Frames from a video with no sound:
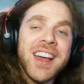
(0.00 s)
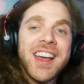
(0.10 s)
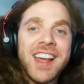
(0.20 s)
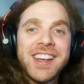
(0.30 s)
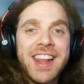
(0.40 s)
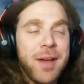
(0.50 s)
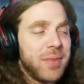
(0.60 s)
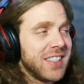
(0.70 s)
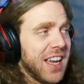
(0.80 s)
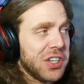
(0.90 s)
And
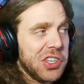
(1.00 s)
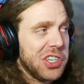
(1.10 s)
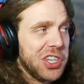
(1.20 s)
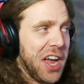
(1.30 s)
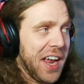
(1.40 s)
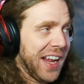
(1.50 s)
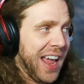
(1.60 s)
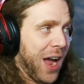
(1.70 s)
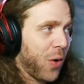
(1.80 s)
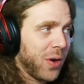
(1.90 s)
Dampy's actually a giant
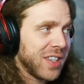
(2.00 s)
coward.